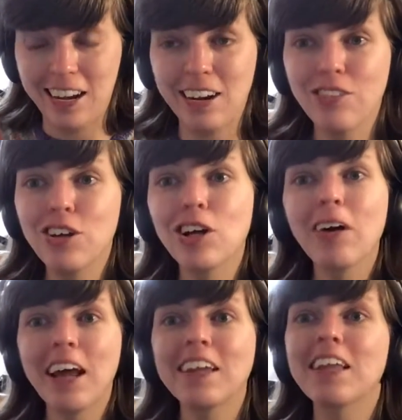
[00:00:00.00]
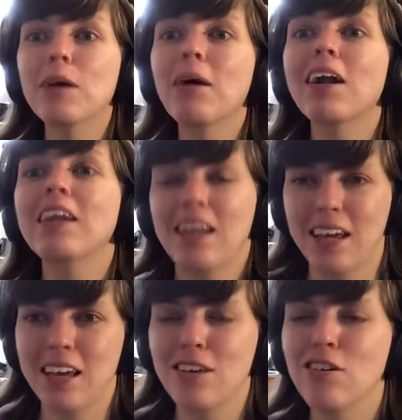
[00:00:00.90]
And if you know anything about
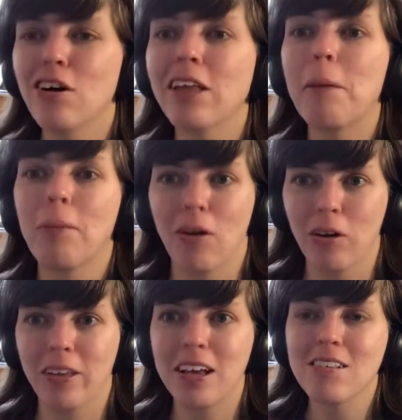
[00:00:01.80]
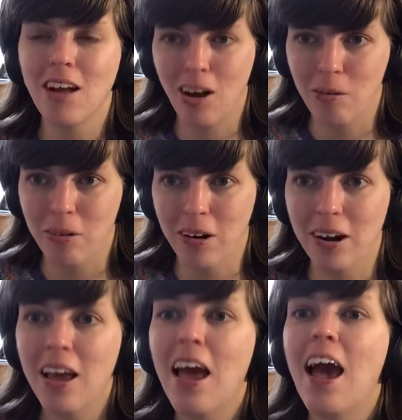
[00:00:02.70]
knitting, you know that purling is awkward.
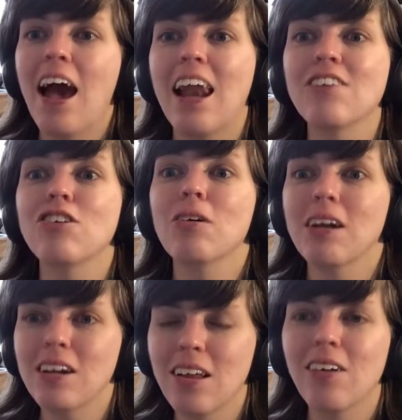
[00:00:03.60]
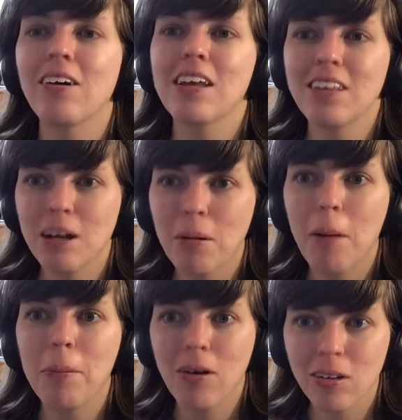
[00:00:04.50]
And if you know anything
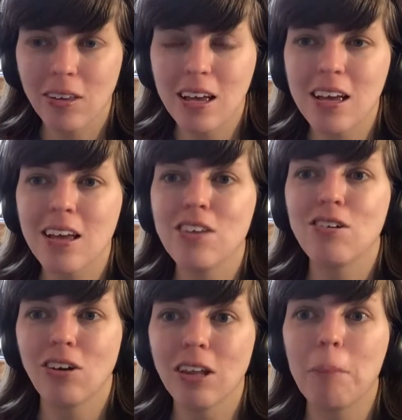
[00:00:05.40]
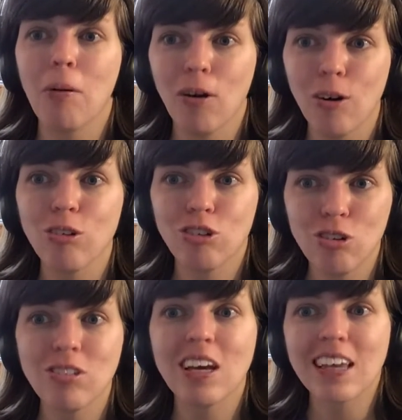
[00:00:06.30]
about purling, you know that purl two
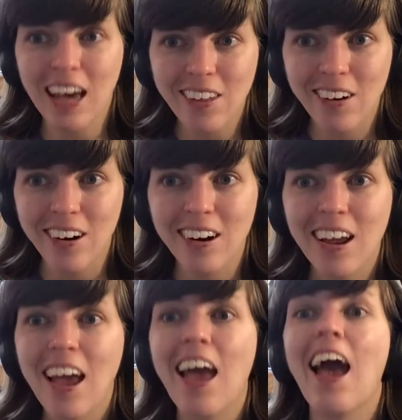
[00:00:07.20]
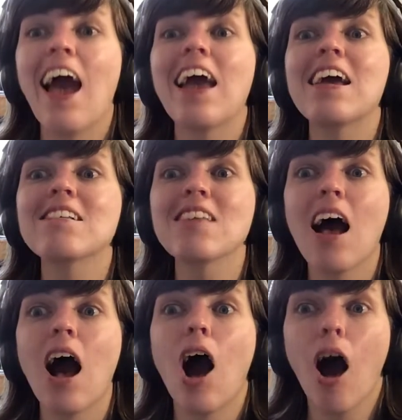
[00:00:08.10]
together is
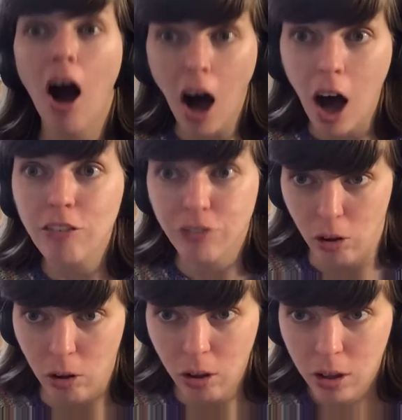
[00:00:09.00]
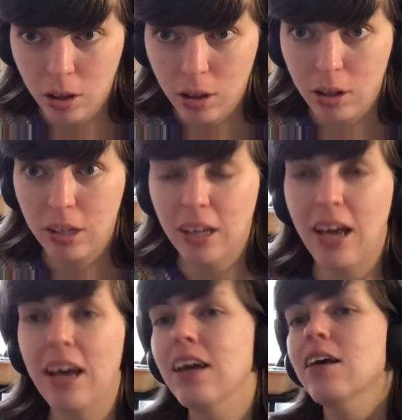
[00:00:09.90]
awful,
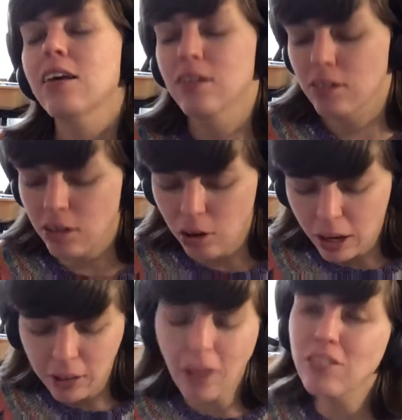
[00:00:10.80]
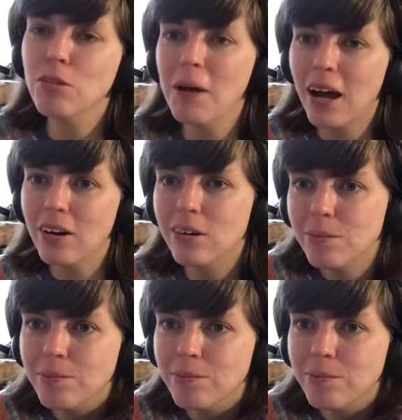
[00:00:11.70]
okay? So I love this pattern.